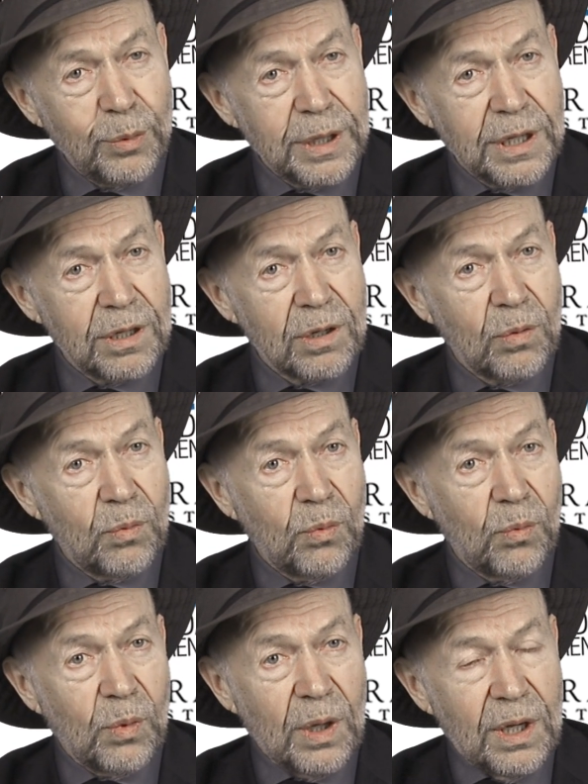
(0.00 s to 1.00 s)
we you know,
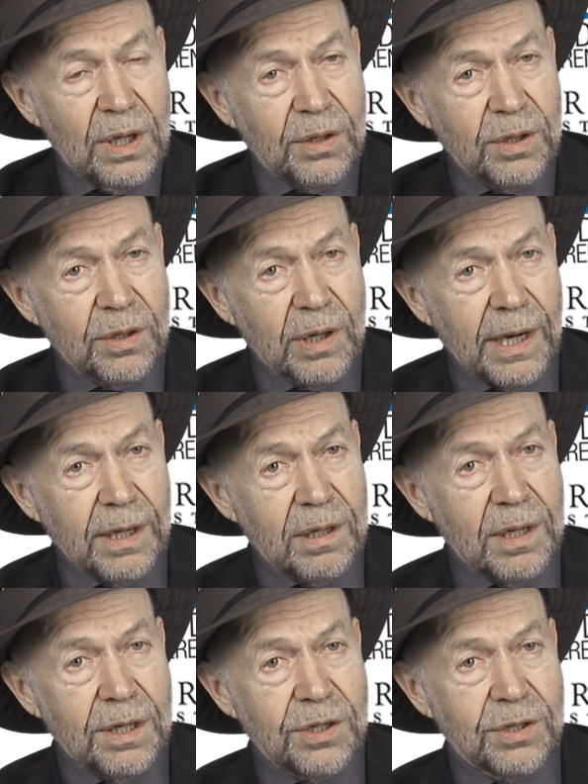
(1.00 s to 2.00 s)
the United
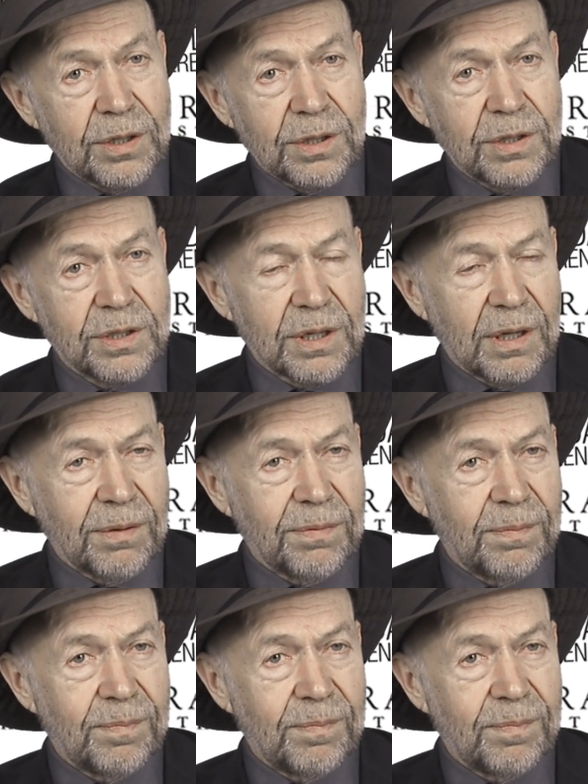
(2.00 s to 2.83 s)
Nations, uh,